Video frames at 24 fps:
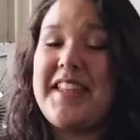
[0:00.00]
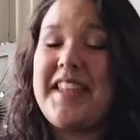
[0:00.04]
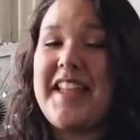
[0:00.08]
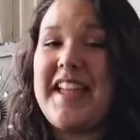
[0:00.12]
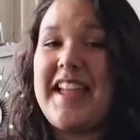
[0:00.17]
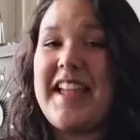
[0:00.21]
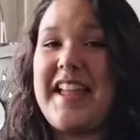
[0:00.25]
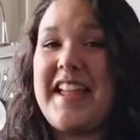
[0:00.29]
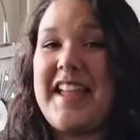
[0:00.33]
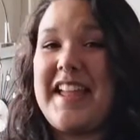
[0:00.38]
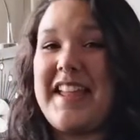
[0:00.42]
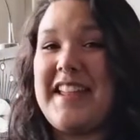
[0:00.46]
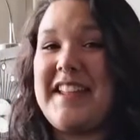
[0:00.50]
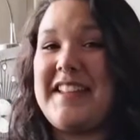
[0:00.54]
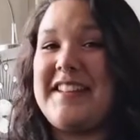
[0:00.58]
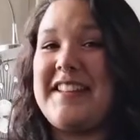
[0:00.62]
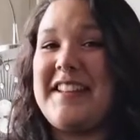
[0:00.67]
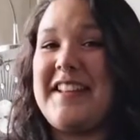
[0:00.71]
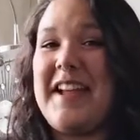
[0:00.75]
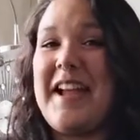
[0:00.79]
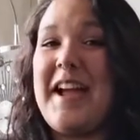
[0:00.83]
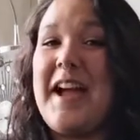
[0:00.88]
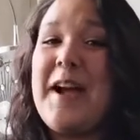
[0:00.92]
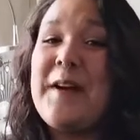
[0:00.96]
And
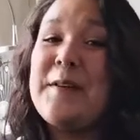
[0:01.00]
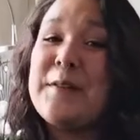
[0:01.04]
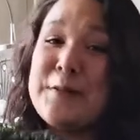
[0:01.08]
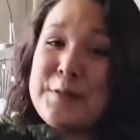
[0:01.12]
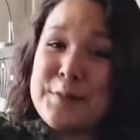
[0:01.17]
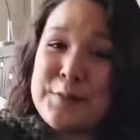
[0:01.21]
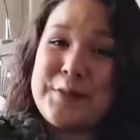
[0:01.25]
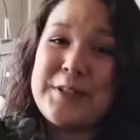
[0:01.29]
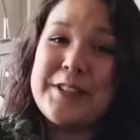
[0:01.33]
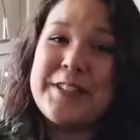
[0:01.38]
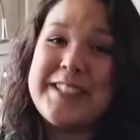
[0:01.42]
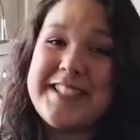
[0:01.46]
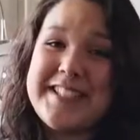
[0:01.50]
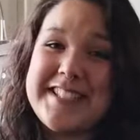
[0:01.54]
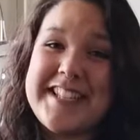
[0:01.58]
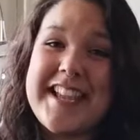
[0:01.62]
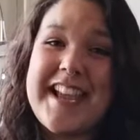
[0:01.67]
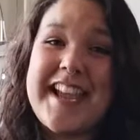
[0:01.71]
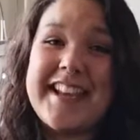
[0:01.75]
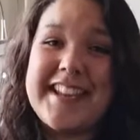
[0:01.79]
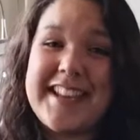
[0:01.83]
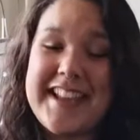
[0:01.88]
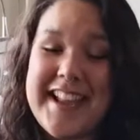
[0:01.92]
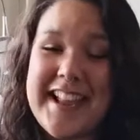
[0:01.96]
I was really
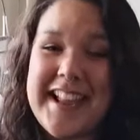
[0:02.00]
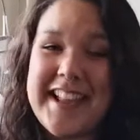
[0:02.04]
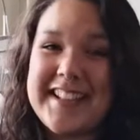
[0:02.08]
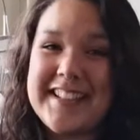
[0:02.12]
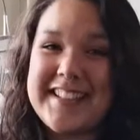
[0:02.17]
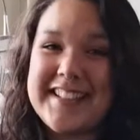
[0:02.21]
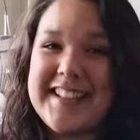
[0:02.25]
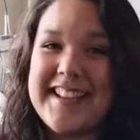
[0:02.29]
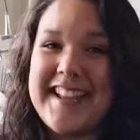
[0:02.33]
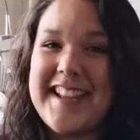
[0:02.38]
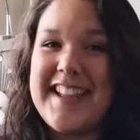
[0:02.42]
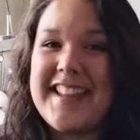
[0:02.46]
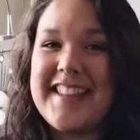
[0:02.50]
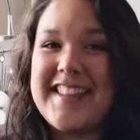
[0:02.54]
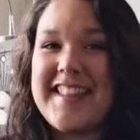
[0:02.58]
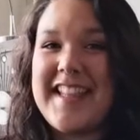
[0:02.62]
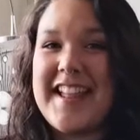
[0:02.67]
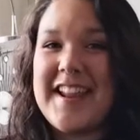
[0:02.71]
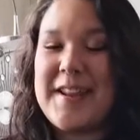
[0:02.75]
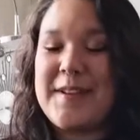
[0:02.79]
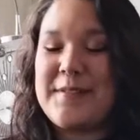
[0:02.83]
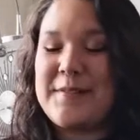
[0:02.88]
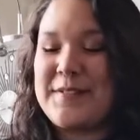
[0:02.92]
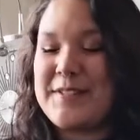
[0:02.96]
sad again, and
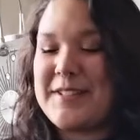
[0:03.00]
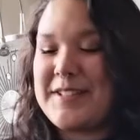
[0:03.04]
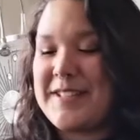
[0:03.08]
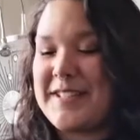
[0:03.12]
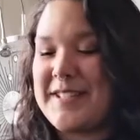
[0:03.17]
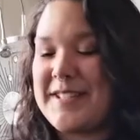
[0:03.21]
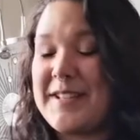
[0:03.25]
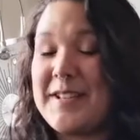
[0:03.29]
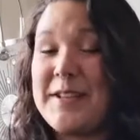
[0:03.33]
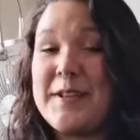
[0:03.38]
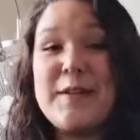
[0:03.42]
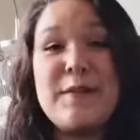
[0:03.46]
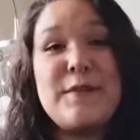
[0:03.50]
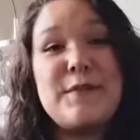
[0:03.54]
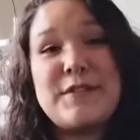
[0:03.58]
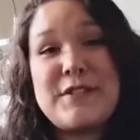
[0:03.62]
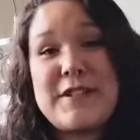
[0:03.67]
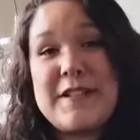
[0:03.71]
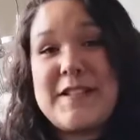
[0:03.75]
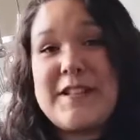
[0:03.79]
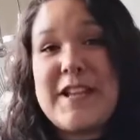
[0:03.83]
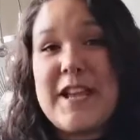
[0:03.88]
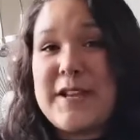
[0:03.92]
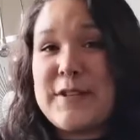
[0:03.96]
then it was
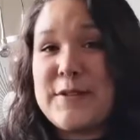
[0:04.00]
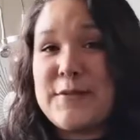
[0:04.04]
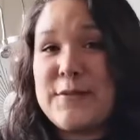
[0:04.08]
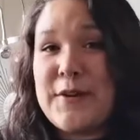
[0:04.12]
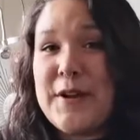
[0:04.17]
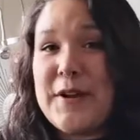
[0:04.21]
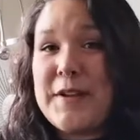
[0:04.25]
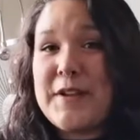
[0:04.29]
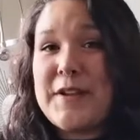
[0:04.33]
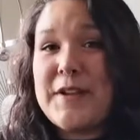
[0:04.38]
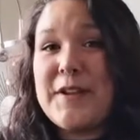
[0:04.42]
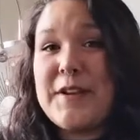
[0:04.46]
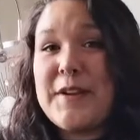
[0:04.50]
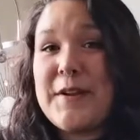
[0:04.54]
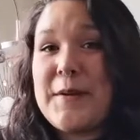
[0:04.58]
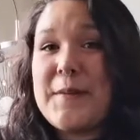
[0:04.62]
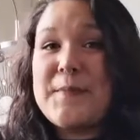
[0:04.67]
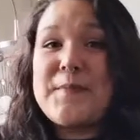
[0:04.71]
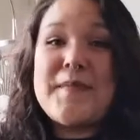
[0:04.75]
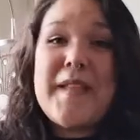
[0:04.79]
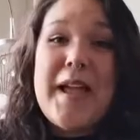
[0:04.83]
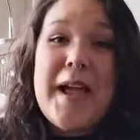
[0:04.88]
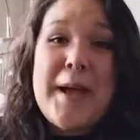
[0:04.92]
a test run, you know?